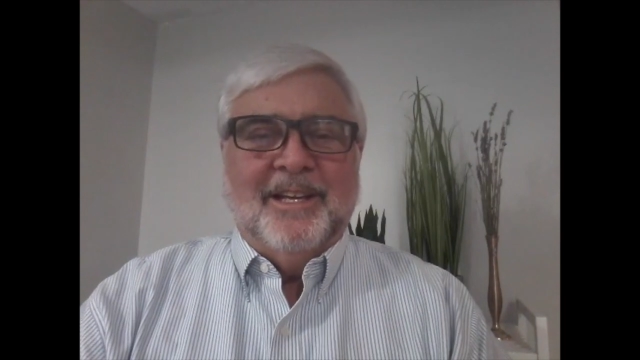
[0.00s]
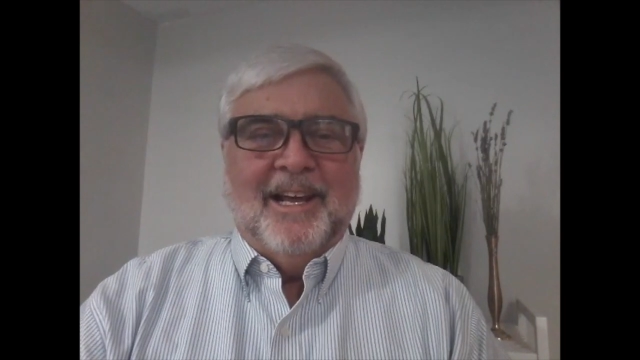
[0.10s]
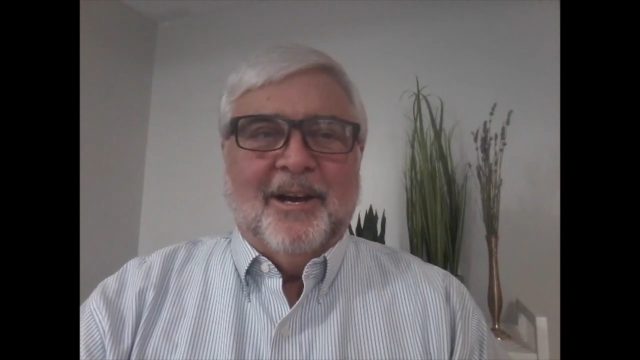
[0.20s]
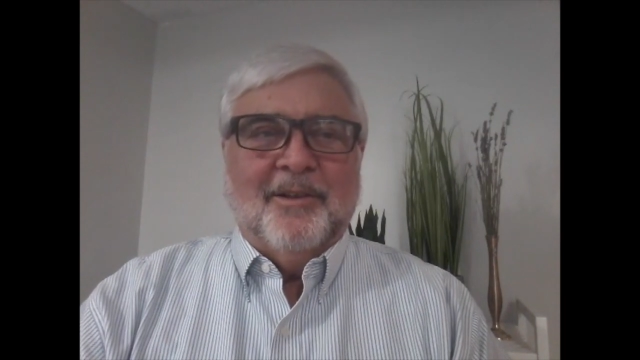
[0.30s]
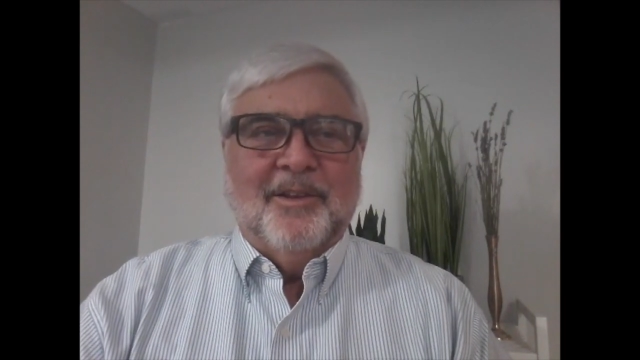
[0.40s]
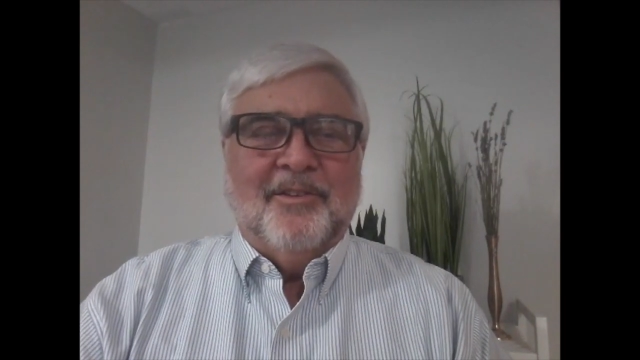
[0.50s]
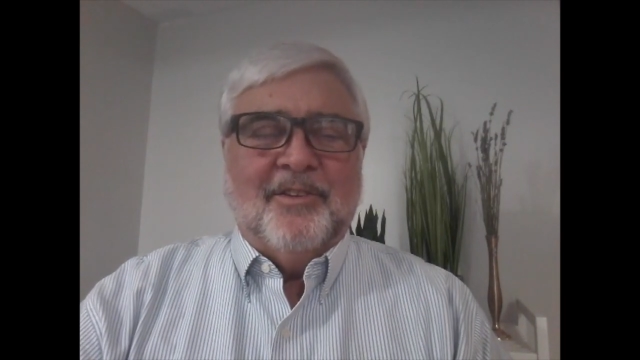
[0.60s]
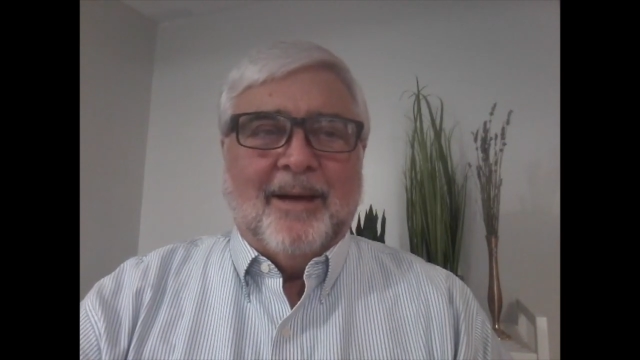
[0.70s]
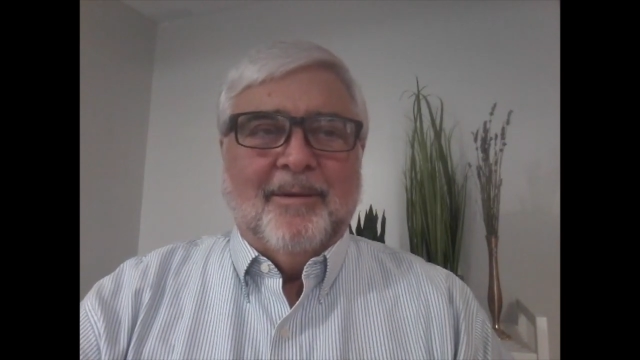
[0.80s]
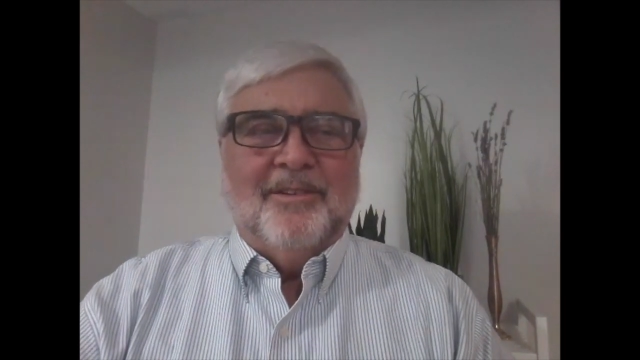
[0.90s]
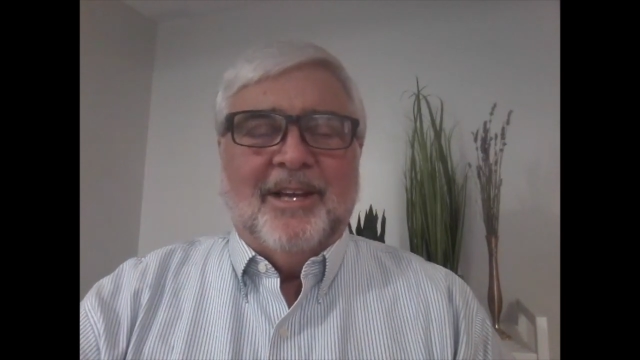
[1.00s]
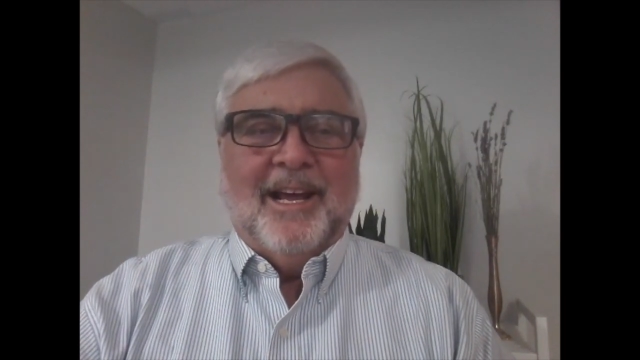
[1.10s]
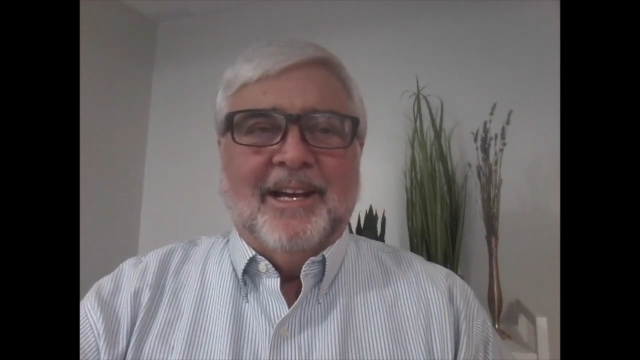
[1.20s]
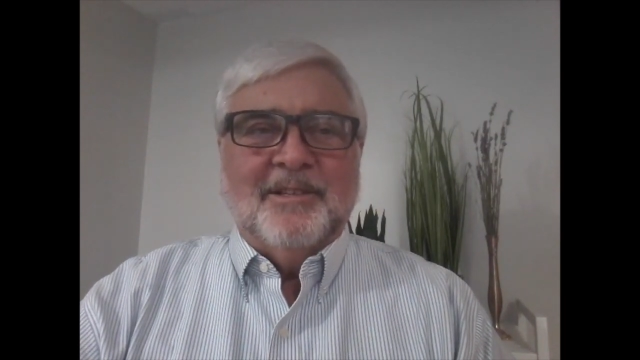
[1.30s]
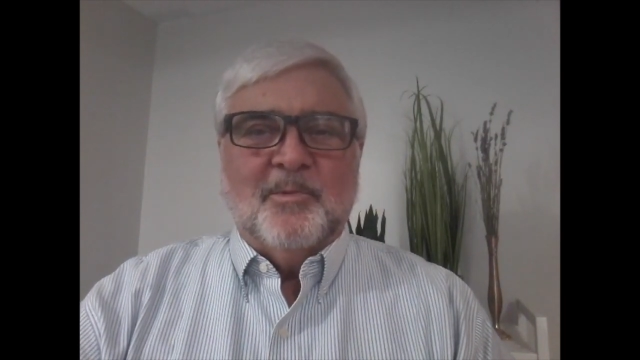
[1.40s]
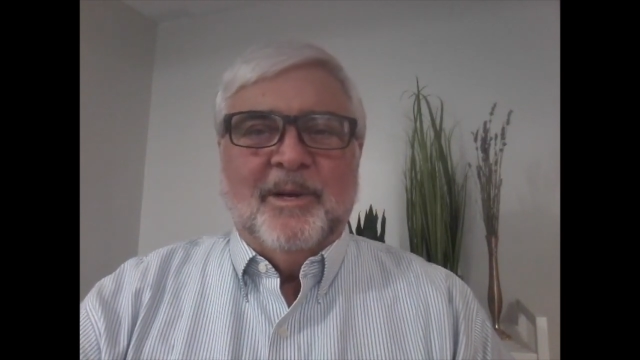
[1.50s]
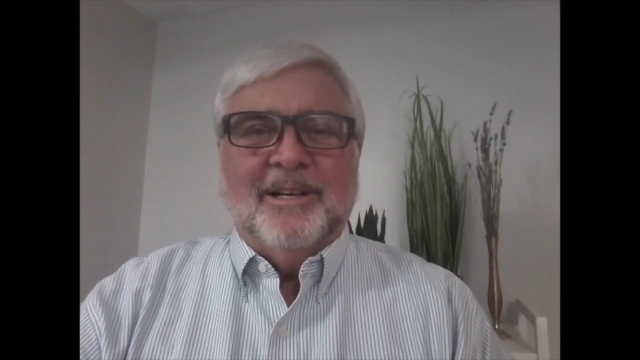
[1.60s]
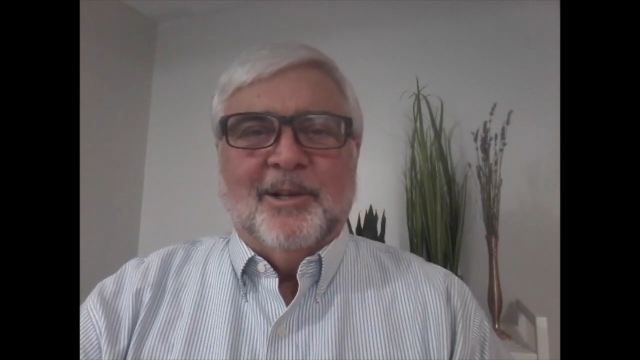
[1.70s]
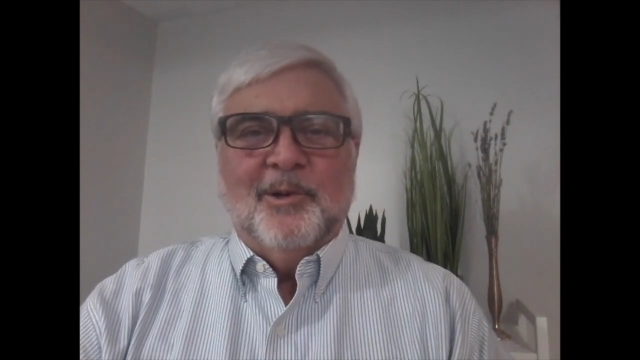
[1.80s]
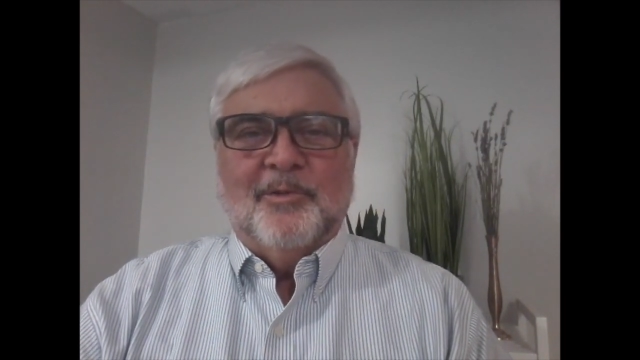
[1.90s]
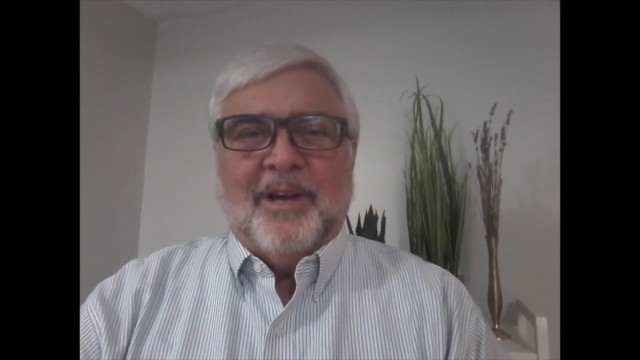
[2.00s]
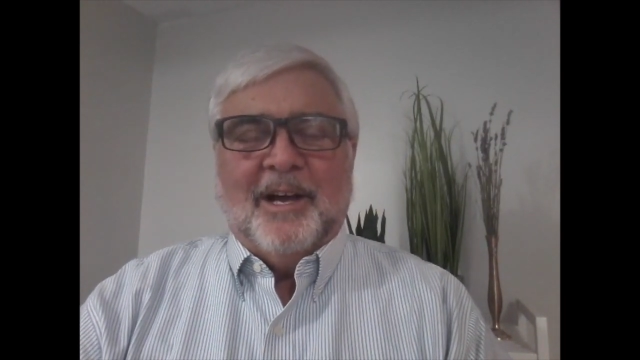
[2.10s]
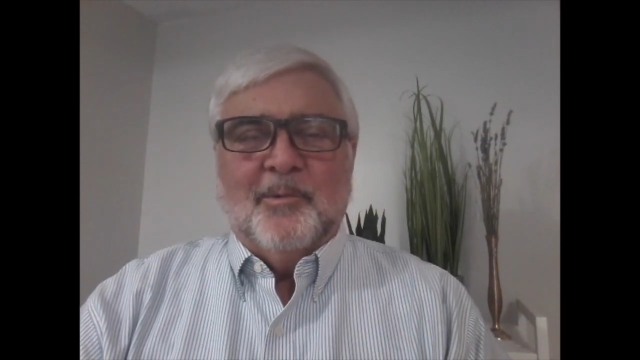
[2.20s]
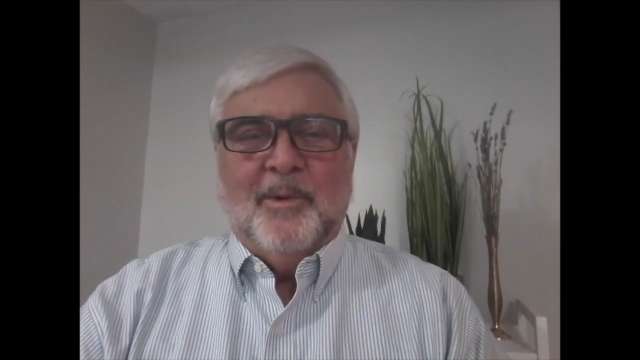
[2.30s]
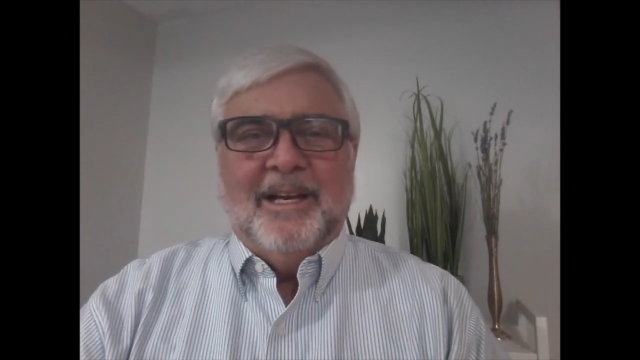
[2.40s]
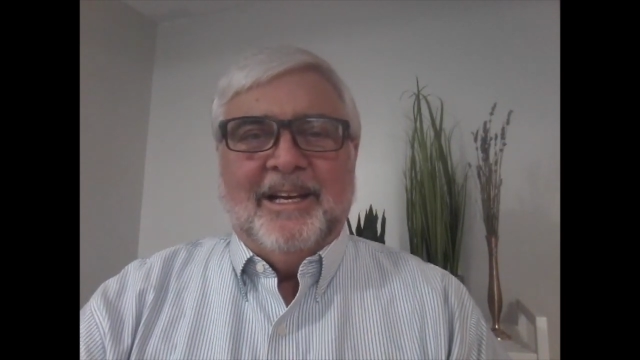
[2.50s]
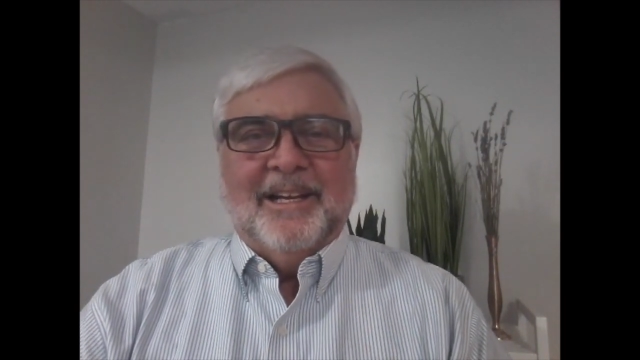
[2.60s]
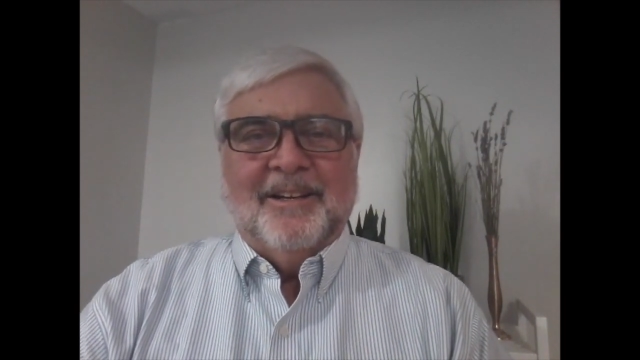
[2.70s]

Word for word: today on this Sabbath day as we close out a week